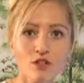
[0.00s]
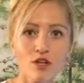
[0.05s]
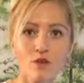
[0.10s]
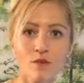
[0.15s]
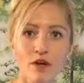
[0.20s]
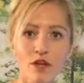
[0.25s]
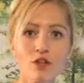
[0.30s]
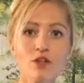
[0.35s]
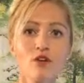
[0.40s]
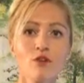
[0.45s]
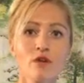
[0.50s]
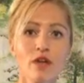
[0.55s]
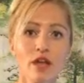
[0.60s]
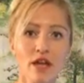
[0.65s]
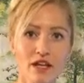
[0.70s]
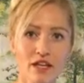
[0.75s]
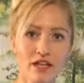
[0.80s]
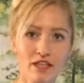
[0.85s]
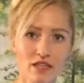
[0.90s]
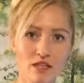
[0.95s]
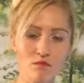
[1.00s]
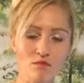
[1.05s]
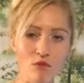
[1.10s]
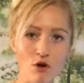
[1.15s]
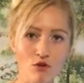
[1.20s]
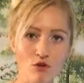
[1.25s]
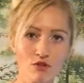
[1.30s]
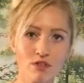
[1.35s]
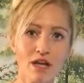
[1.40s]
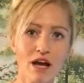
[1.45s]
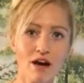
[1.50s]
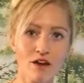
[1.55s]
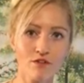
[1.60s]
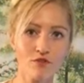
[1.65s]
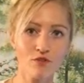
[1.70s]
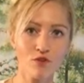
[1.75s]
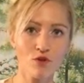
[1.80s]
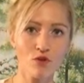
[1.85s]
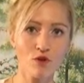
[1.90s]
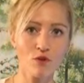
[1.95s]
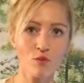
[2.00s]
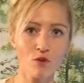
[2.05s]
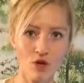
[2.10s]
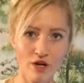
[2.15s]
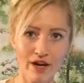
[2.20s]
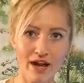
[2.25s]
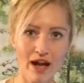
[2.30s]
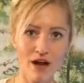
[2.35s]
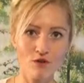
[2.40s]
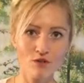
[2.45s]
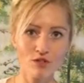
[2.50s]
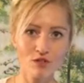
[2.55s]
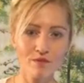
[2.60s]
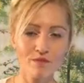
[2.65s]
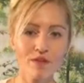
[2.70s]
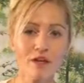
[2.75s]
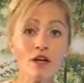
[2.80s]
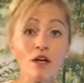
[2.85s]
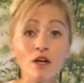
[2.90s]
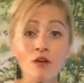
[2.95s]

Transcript: so that way you can get the most out of your workout.